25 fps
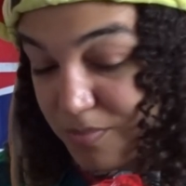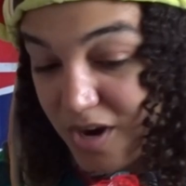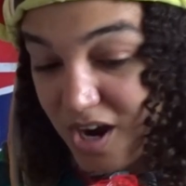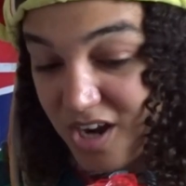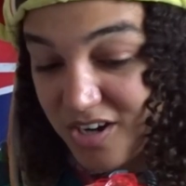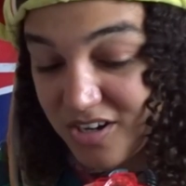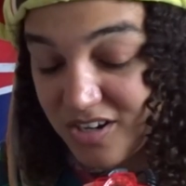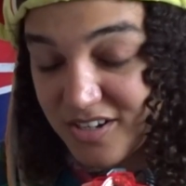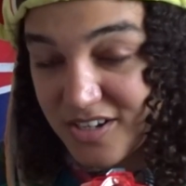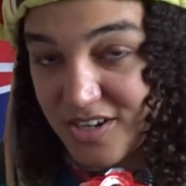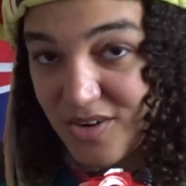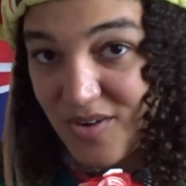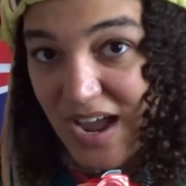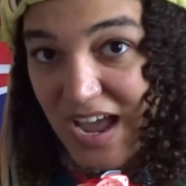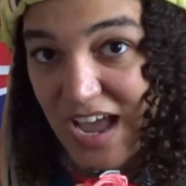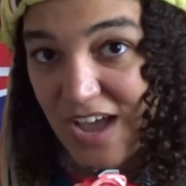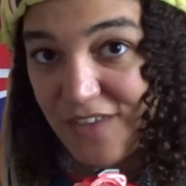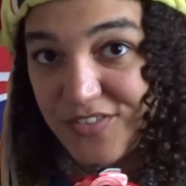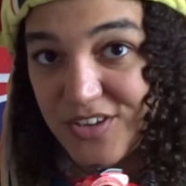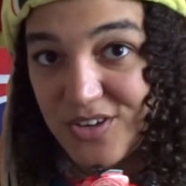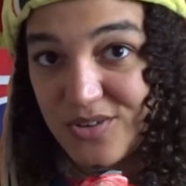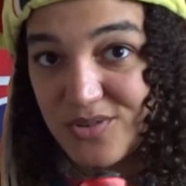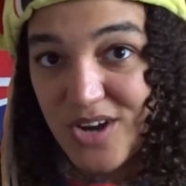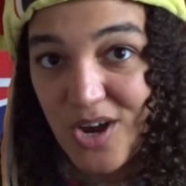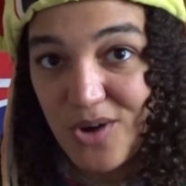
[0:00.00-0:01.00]
model you
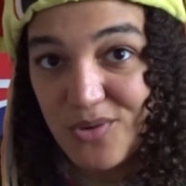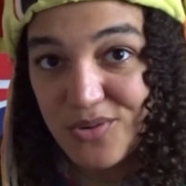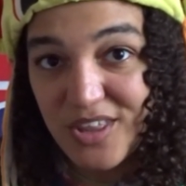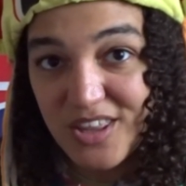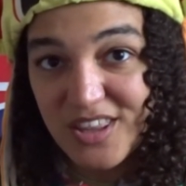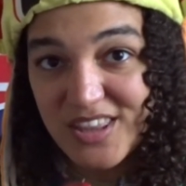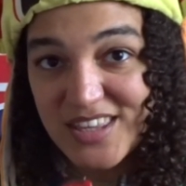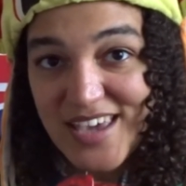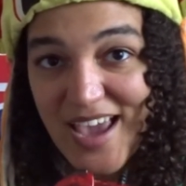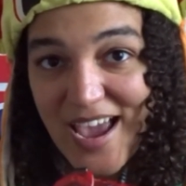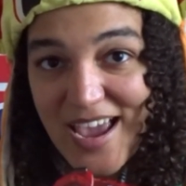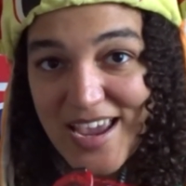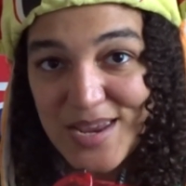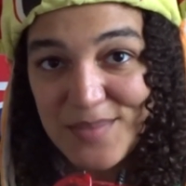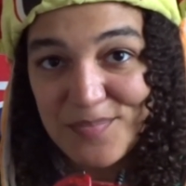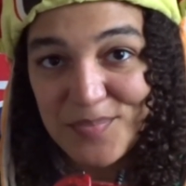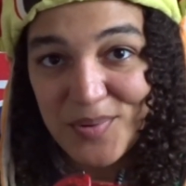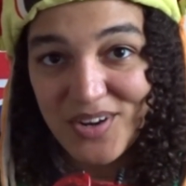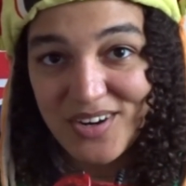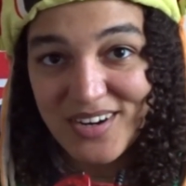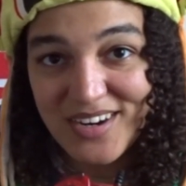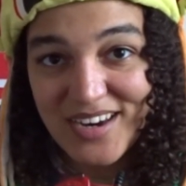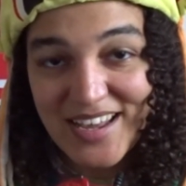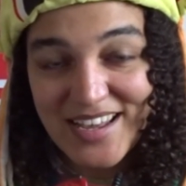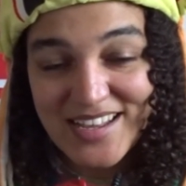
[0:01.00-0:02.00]
have, you know that the A
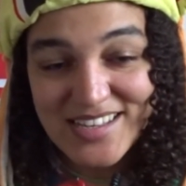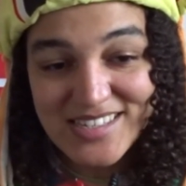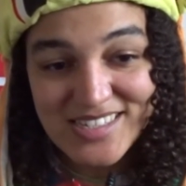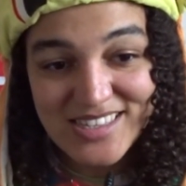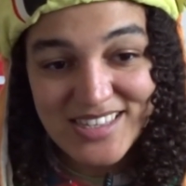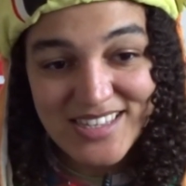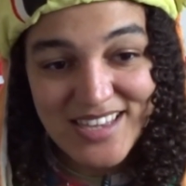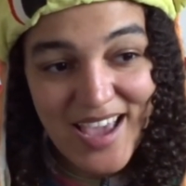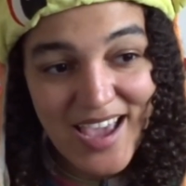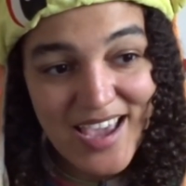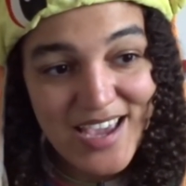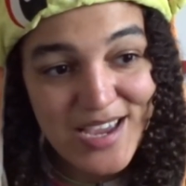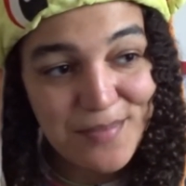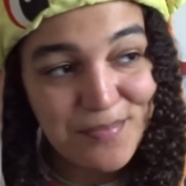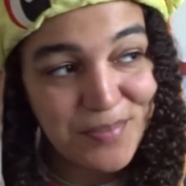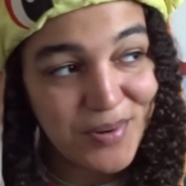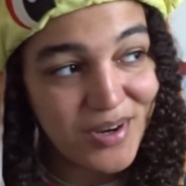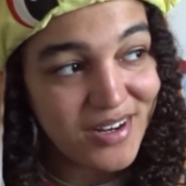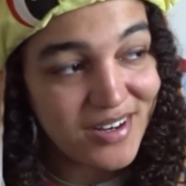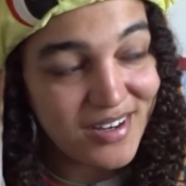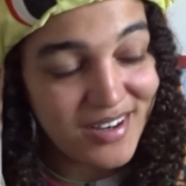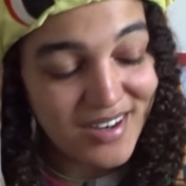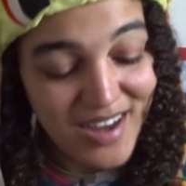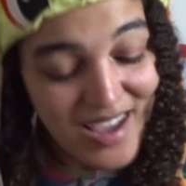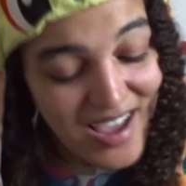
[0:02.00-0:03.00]
button is the A
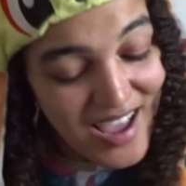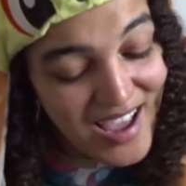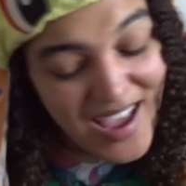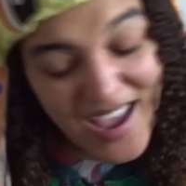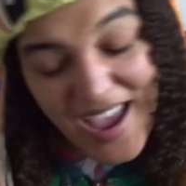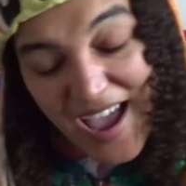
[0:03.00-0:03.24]
button.